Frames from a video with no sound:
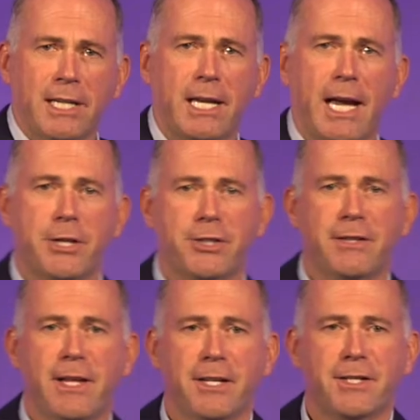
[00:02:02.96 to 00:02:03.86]
engaged
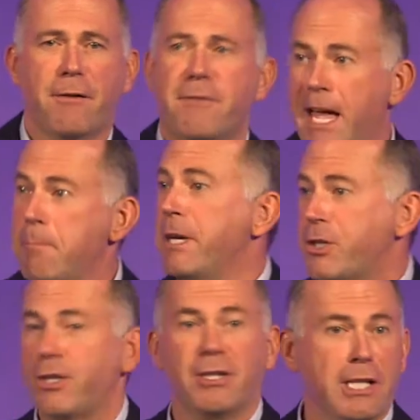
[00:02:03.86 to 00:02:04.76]
in their stuff, their
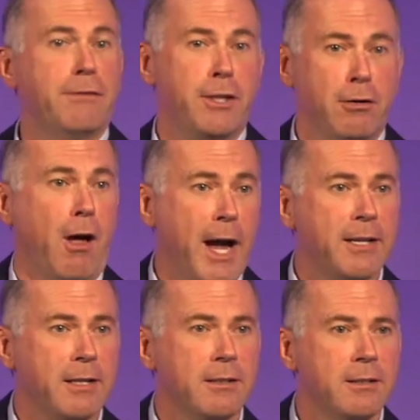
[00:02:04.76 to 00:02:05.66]
mission, if you
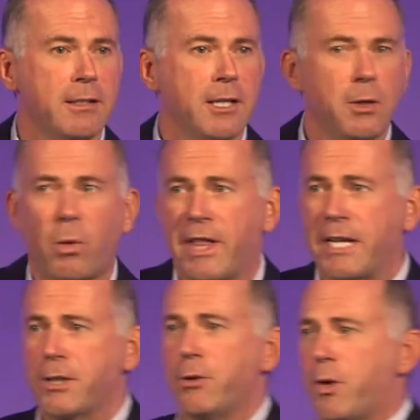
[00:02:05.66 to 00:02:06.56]
like, what they
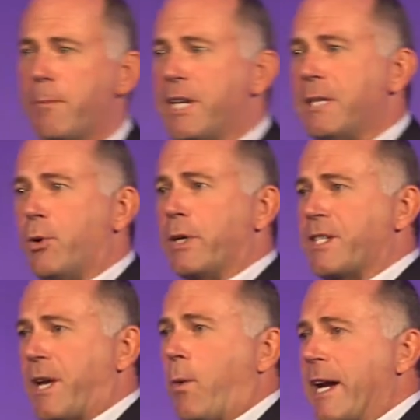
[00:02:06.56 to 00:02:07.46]
do on a Monday morning
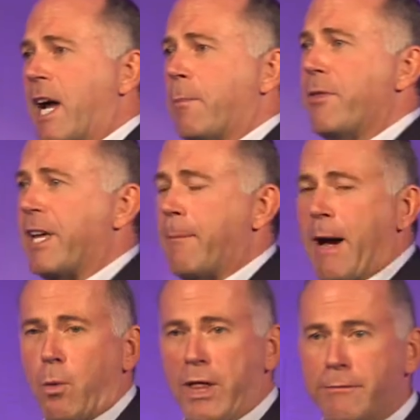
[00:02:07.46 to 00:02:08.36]
is they wake up and think
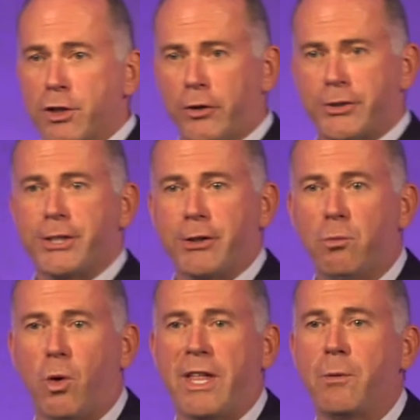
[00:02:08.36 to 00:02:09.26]
about what they've got to do
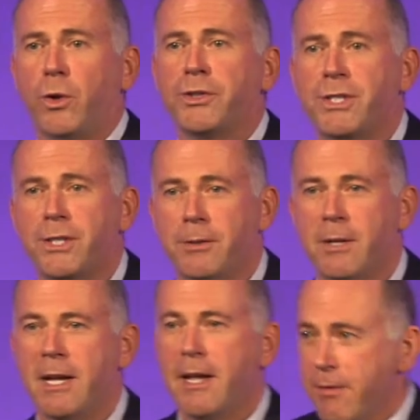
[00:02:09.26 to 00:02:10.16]
and what they want to do.
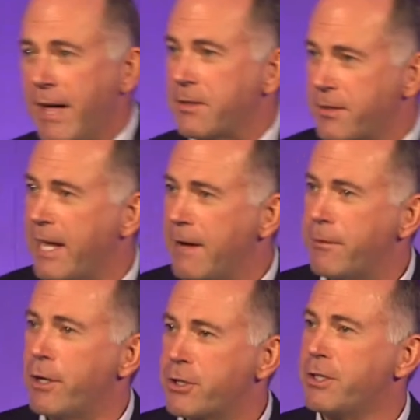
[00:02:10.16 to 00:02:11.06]
That's their
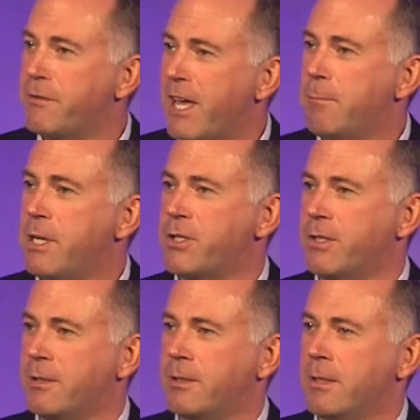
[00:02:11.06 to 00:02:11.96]
version of their
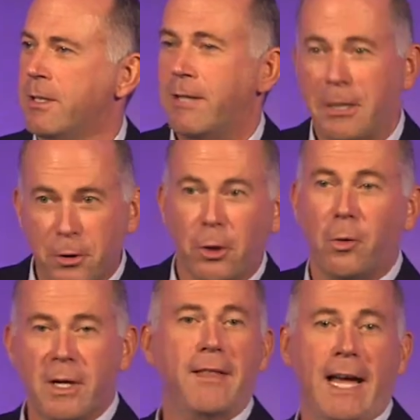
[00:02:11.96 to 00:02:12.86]
mission. They don't
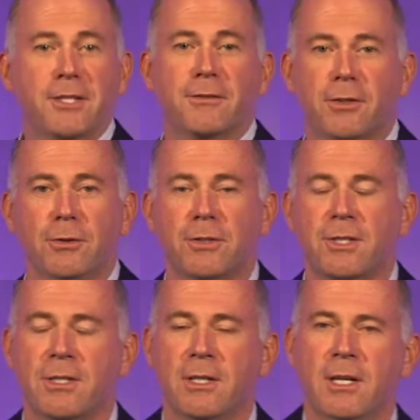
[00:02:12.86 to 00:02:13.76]
call it that, of
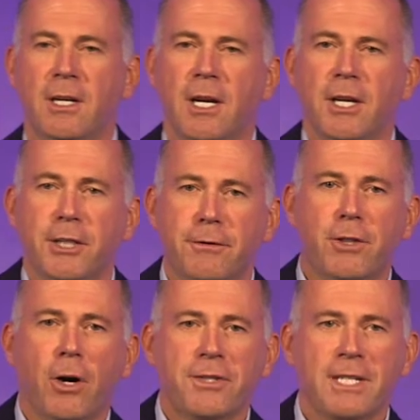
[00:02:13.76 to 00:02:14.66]
course. You've
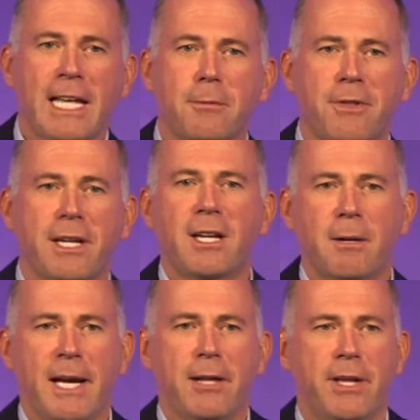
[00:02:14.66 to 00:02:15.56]
got to get them thinking
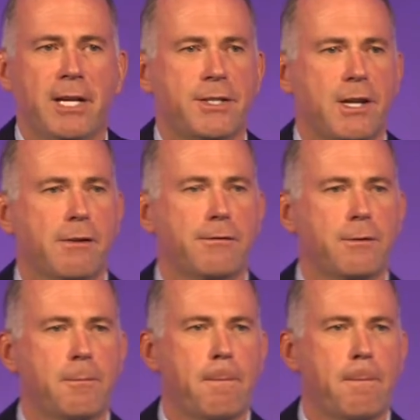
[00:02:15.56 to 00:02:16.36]
about their stuff.